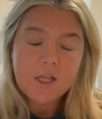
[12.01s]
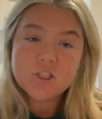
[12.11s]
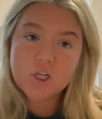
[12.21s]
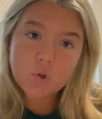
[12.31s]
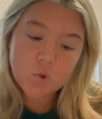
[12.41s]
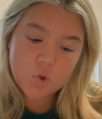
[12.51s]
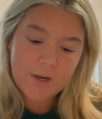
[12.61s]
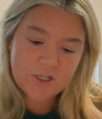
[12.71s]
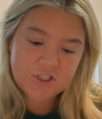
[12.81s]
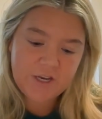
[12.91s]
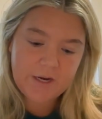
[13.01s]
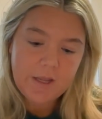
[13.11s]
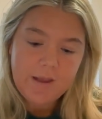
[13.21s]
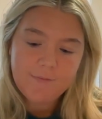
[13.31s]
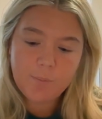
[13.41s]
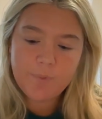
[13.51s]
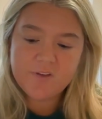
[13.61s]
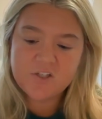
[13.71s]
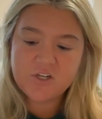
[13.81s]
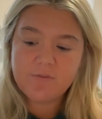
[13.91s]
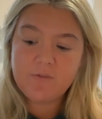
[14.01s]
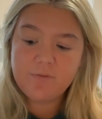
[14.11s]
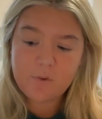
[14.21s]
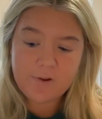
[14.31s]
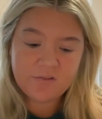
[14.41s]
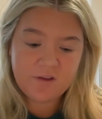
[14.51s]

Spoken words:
general direction from a position of influence